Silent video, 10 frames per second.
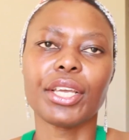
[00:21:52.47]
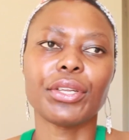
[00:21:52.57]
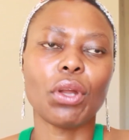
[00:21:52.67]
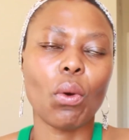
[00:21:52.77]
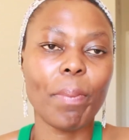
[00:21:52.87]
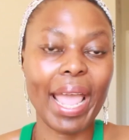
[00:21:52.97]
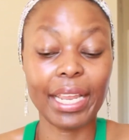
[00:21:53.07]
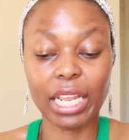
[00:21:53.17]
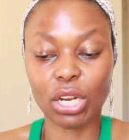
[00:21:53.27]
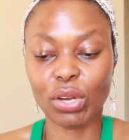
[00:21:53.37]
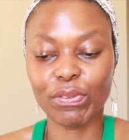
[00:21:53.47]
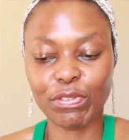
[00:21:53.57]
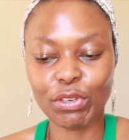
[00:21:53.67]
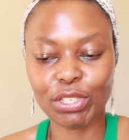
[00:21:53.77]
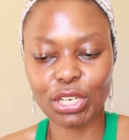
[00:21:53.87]
you know, pain and
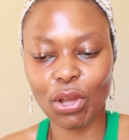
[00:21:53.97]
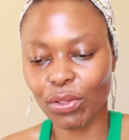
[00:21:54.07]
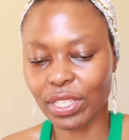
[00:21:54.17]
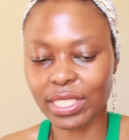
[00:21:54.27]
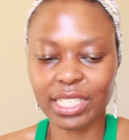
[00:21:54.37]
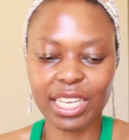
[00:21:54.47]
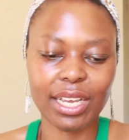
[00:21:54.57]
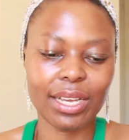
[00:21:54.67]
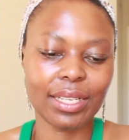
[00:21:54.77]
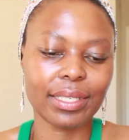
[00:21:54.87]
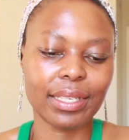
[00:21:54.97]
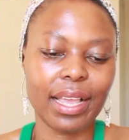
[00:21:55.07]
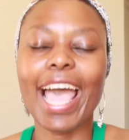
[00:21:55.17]
confusion all these years,